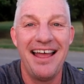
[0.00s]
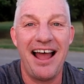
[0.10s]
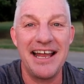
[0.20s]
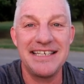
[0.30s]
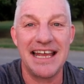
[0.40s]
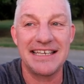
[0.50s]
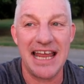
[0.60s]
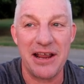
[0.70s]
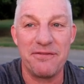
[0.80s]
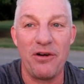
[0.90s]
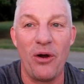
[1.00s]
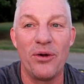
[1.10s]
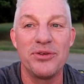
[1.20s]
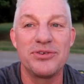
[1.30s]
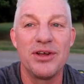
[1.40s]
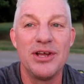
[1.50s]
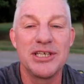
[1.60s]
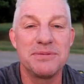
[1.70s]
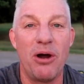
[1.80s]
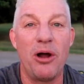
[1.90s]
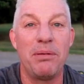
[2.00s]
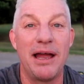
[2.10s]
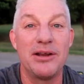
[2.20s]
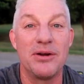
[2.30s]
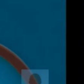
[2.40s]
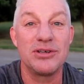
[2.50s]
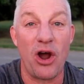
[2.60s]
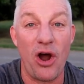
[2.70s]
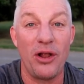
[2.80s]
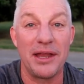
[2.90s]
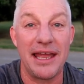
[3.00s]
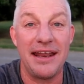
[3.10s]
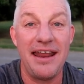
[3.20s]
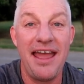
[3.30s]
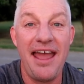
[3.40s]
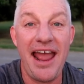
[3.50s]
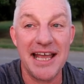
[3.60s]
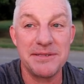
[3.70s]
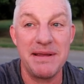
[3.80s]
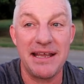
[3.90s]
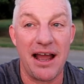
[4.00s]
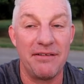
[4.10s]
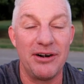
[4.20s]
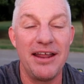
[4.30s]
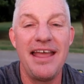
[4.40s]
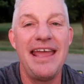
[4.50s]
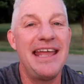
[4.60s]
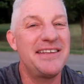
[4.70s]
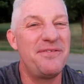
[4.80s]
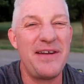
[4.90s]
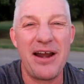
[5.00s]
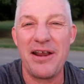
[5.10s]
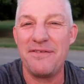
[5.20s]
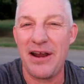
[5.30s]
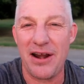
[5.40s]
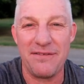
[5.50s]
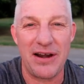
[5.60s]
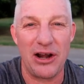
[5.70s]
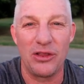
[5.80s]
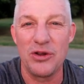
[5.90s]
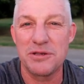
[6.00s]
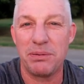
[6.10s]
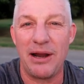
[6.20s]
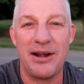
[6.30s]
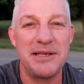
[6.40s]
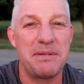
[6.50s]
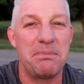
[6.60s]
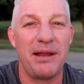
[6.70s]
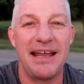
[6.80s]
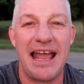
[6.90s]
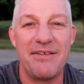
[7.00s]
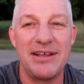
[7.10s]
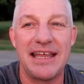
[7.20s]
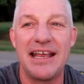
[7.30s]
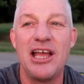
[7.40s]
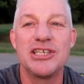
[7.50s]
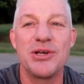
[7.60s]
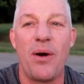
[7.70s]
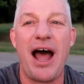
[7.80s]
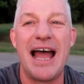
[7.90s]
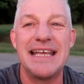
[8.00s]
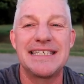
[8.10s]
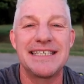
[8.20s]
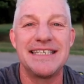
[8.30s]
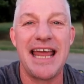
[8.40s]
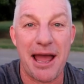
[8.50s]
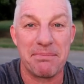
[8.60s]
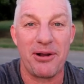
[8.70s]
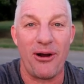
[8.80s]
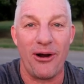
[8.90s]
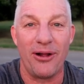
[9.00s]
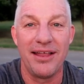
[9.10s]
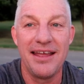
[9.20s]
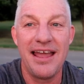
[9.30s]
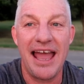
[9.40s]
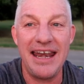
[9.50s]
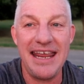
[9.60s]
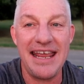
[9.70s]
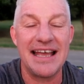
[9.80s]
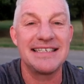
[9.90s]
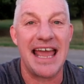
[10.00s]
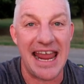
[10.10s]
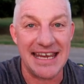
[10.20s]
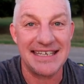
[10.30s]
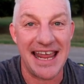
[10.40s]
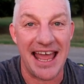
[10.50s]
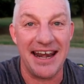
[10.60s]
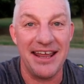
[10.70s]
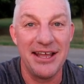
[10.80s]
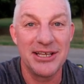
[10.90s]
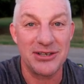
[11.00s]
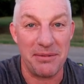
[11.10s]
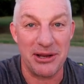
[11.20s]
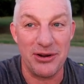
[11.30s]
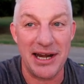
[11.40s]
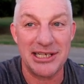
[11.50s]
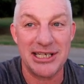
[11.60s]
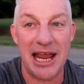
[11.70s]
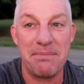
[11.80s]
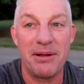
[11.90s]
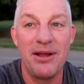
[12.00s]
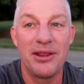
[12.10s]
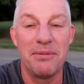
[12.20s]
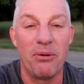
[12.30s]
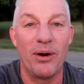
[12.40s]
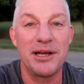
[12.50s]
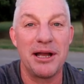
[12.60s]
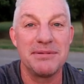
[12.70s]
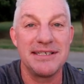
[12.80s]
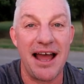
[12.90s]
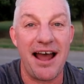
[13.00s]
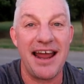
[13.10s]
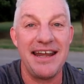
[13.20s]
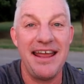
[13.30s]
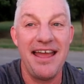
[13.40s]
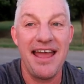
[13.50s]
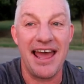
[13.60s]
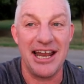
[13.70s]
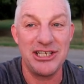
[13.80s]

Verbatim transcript: Hijack tank folds. Small blind goes all in, has me covered. It's very, very, very loose player. He's been playing everything, so I snap call, and he has eight ten. So I'm in great shape. The board comes nine and a